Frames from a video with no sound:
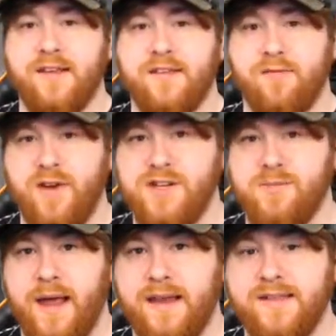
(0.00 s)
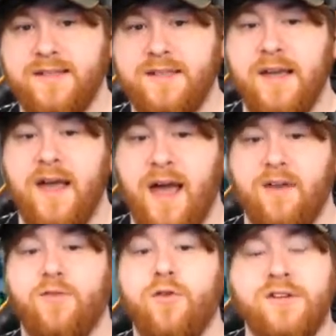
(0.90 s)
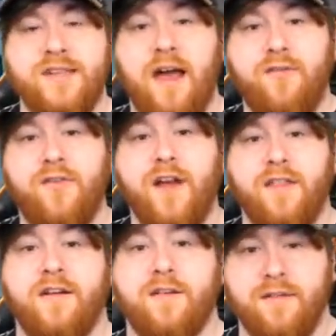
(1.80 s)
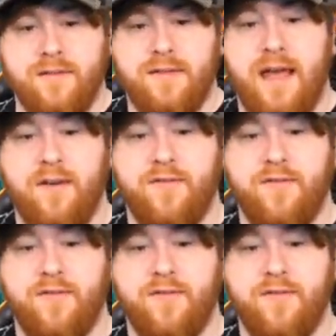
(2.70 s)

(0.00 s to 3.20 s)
to Rich Menace, and of course every other dev